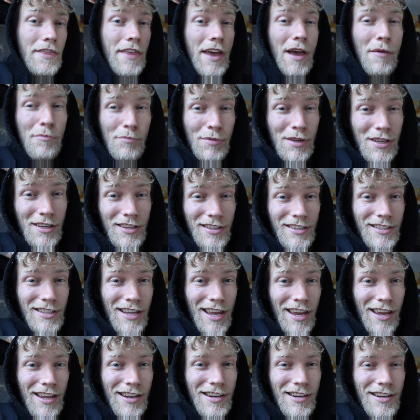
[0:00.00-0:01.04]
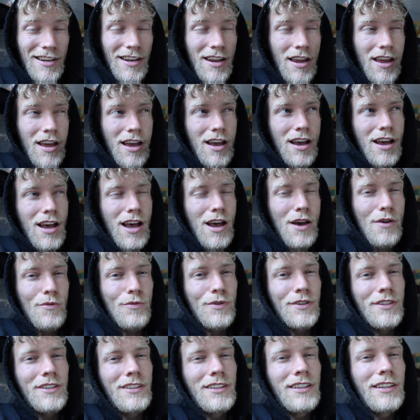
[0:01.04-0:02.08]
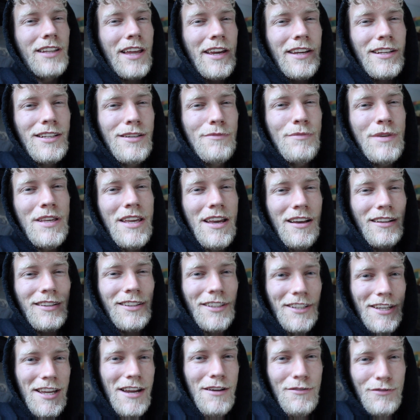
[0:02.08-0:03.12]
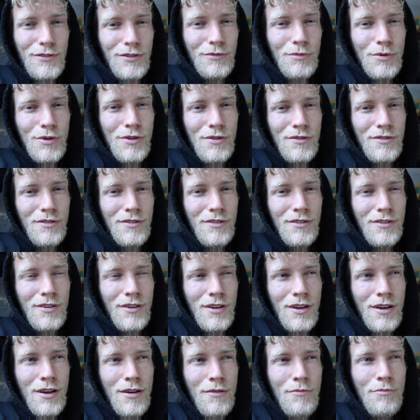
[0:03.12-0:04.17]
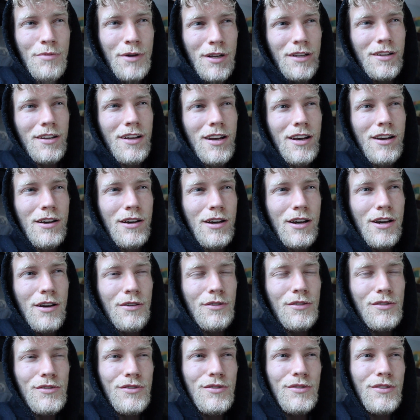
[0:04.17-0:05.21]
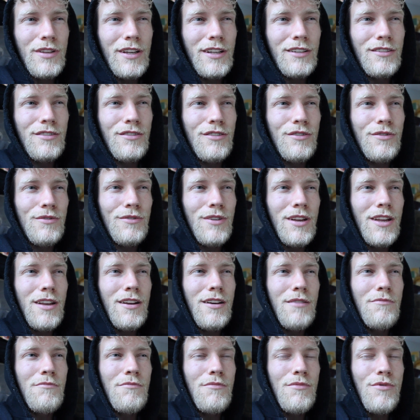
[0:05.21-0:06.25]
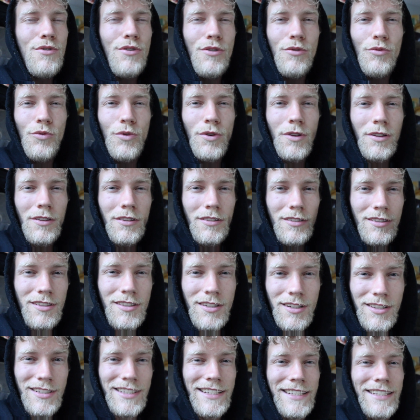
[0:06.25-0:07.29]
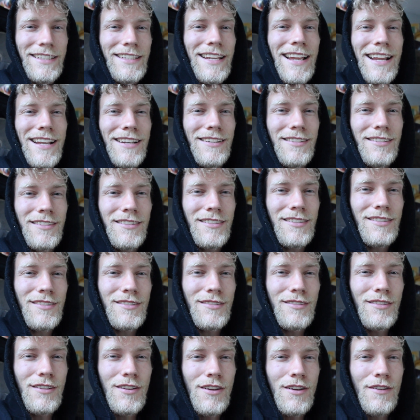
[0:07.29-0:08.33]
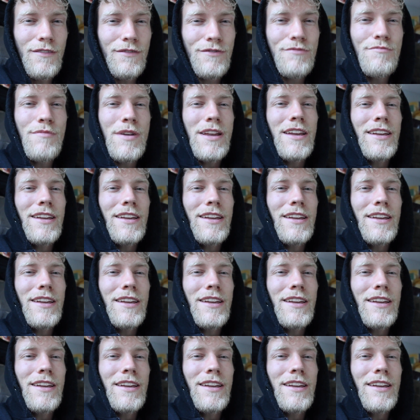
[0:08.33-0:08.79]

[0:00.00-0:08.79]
That being said, I would like to be held accountable, but I would also like to create more realistic standards for my